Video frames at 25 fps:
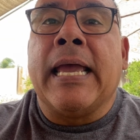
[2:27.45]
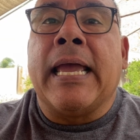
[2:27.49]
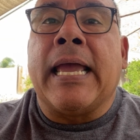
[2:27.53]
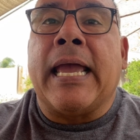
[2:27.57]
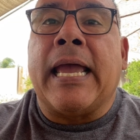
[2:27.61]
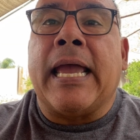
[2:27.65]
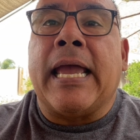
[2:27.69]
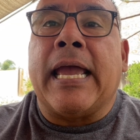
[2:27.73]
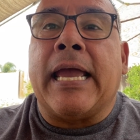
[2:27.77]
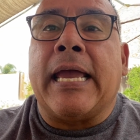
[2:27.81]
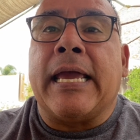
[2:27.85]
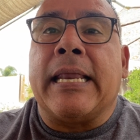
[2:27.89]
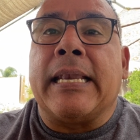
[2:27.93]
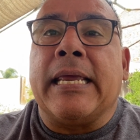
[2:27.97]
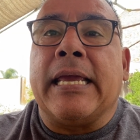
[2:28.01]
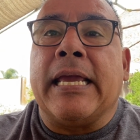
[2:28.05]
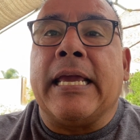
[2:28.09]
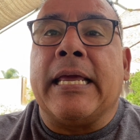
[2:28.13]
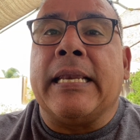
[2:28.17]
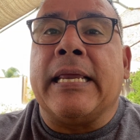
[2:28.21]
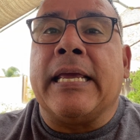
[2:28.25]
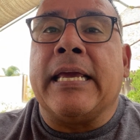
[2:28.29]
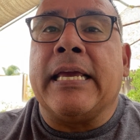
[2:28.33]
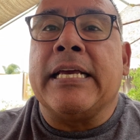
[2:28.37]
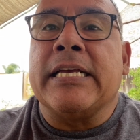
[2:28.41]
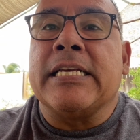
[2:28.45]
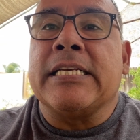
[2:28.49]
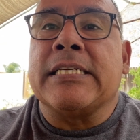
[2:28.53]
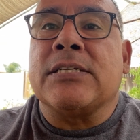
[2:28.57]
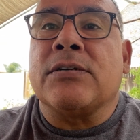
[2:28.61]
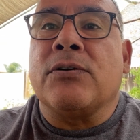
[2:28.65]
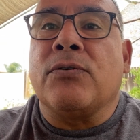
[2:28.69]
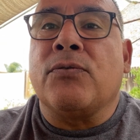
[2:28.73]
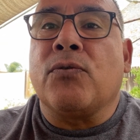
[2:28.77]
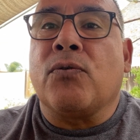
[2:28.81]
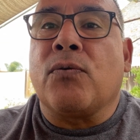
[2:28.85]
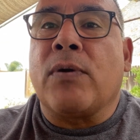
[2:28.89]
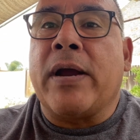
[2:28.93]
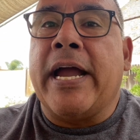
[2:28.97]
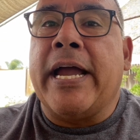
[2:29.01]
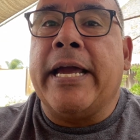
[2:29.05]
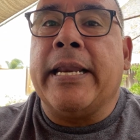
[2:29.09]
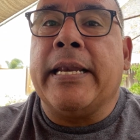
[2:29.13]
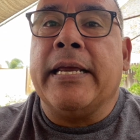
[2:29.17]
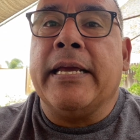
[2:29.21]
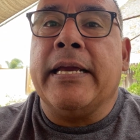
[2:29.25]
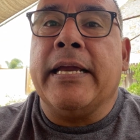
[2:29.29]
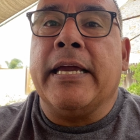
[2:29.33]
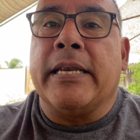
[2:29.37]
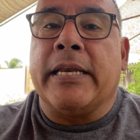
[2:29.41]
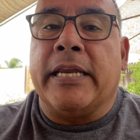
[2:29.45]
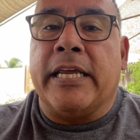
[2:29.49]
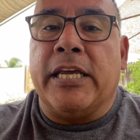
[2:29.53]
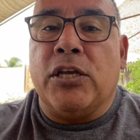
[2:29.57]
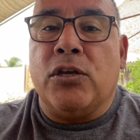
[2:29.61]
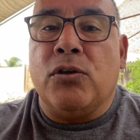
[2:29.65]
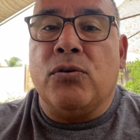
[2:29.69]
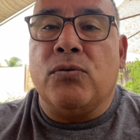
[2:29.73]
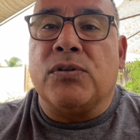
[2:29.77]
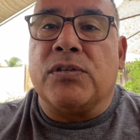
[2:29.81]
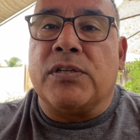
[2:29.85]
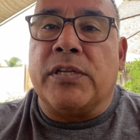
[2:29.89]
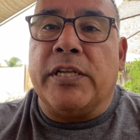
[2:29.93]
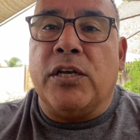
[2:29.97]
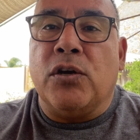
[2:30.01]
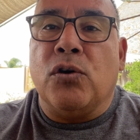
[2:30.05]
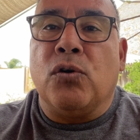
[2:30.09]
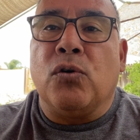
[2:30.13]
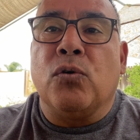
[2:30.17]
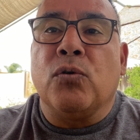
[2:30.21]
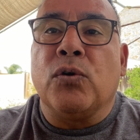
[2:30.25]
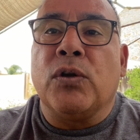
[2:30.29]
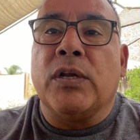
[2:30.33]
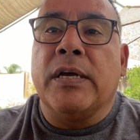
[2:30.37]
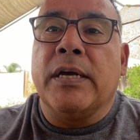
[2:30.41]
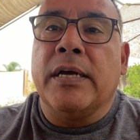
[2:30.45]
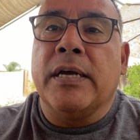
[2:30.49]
and in his own writing, and he used the old